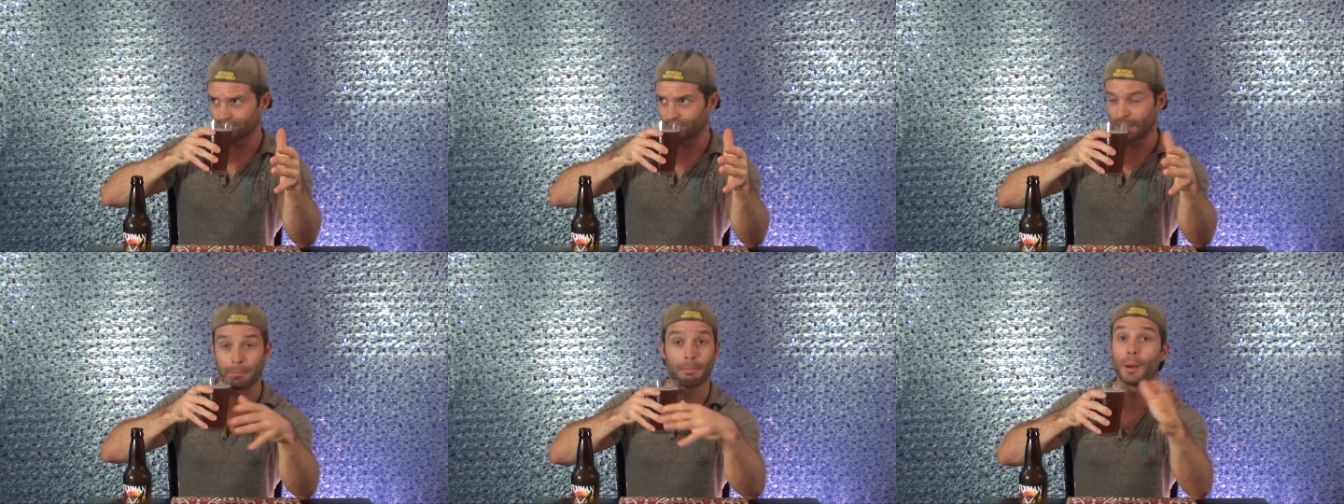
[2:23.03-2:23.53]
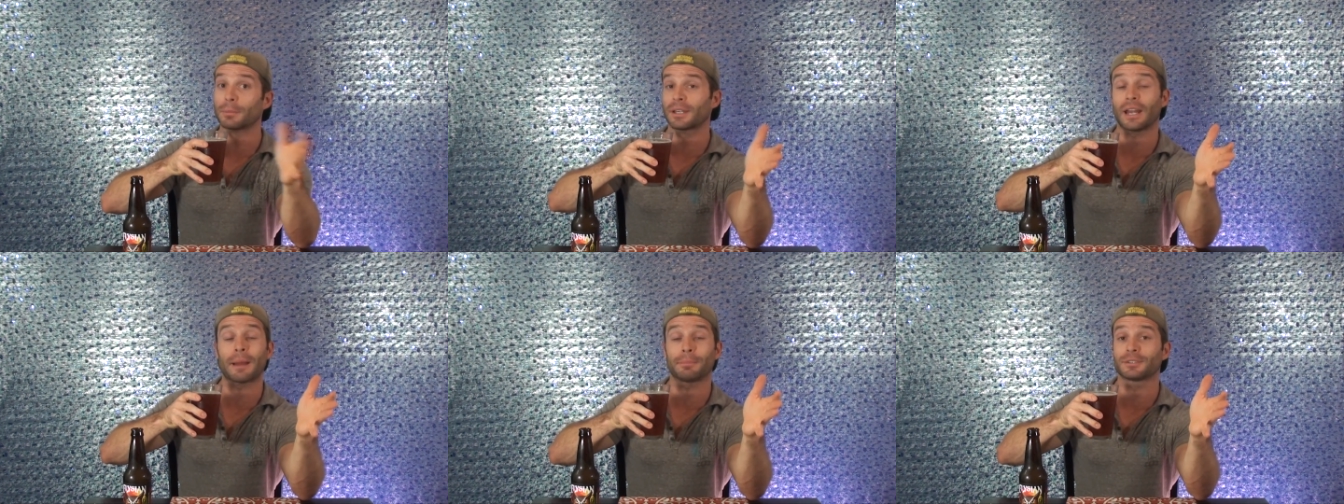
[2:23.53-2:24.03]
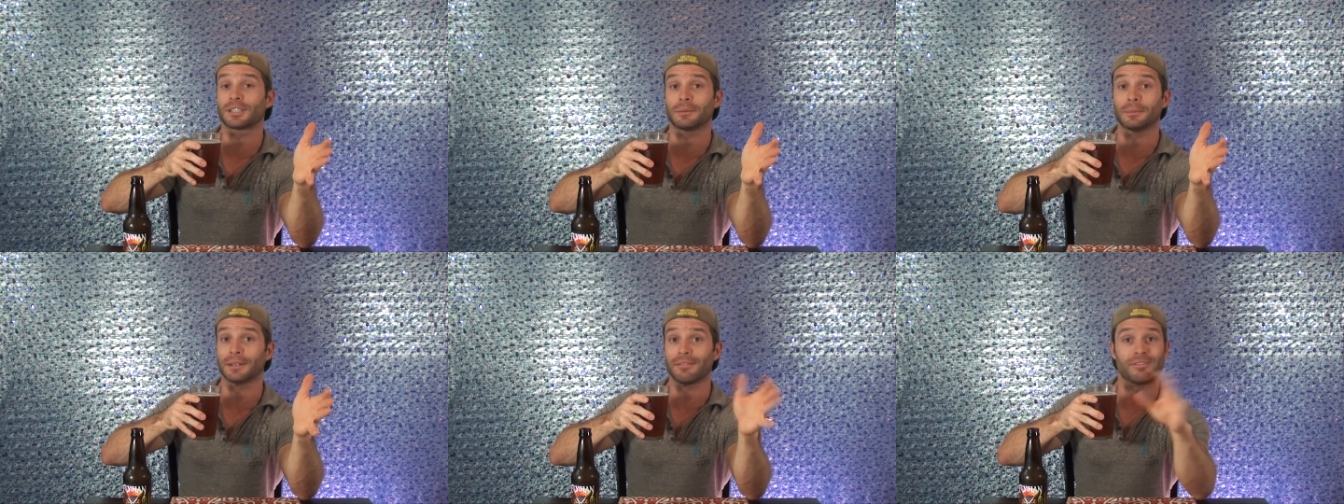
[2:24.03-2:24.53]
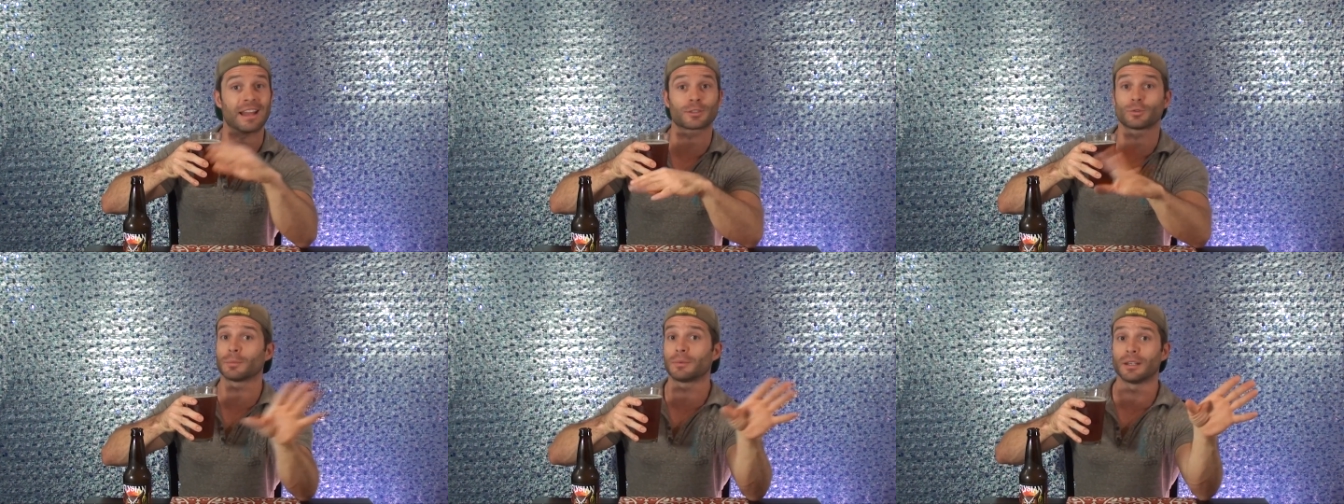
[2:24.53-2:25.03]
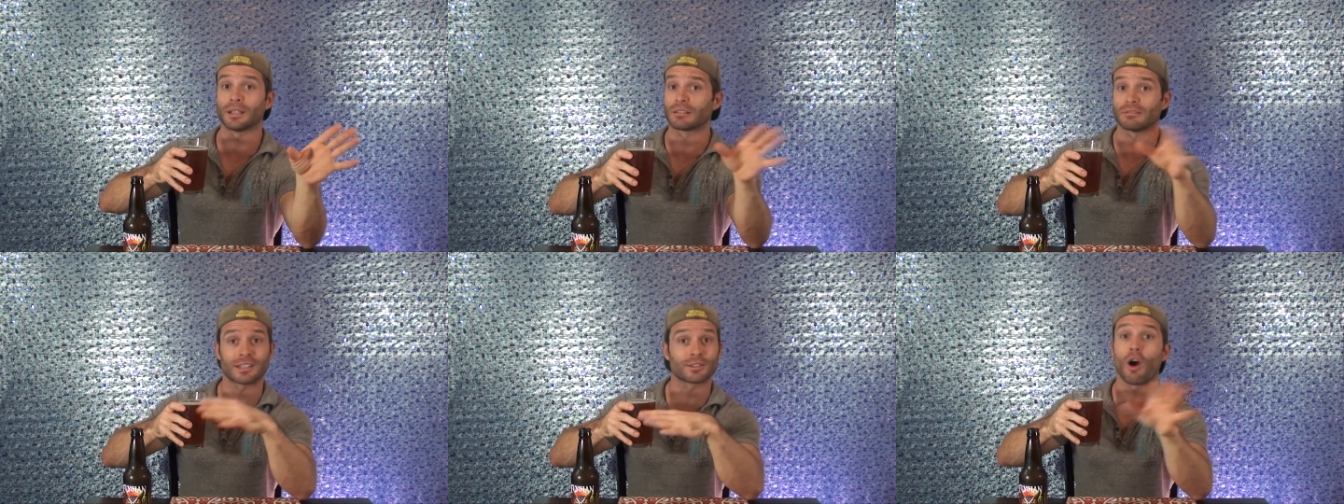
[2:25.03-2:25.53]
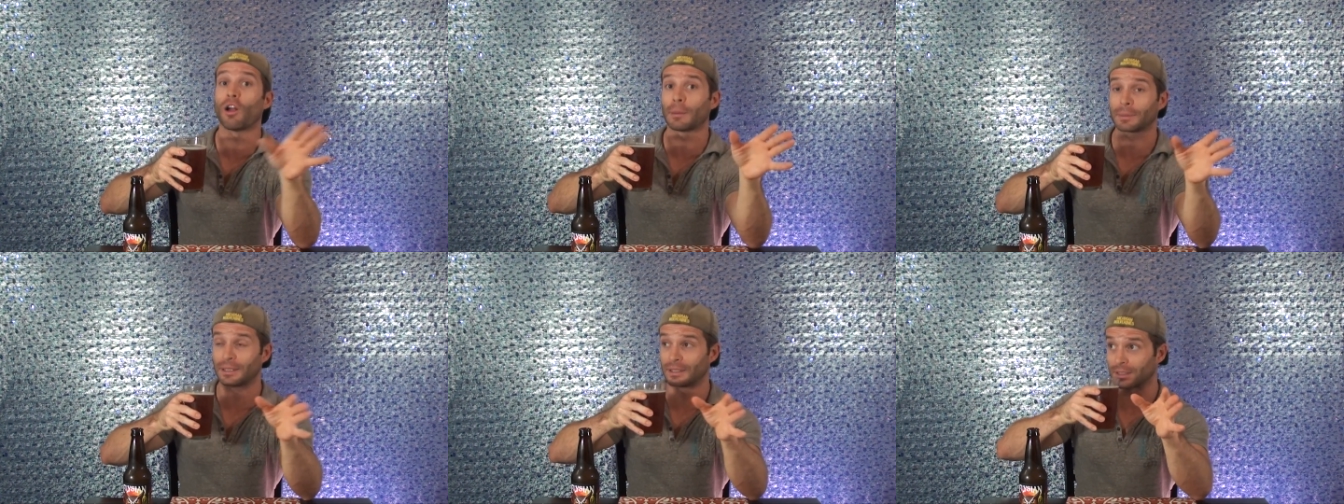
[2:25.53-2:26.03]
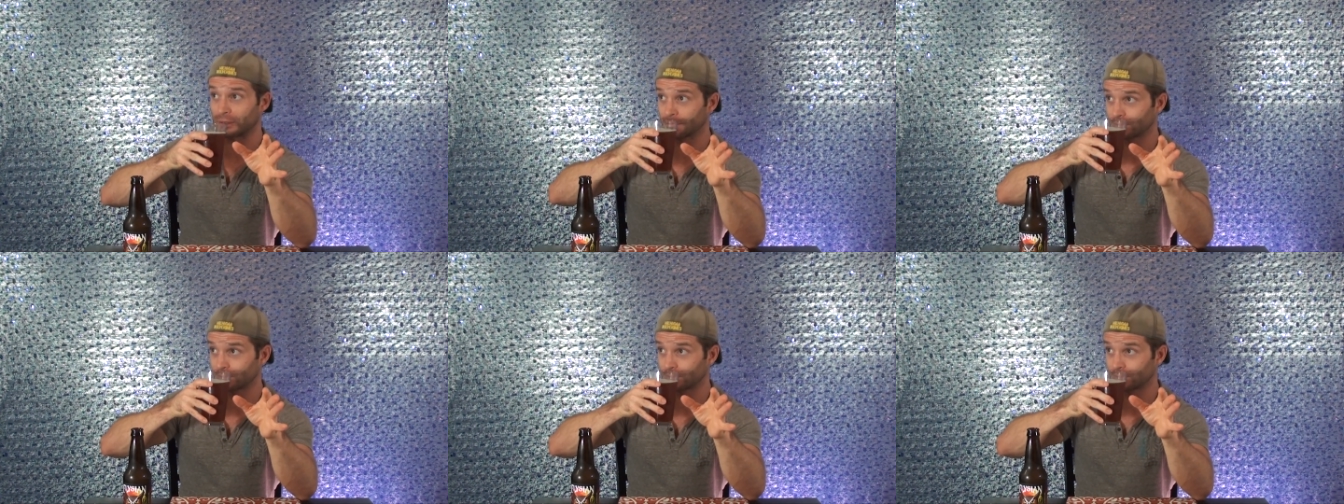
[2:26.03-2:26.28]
Yeah, pumpkin apple cinnamon. That's what I'm getting. That's all I'm getting.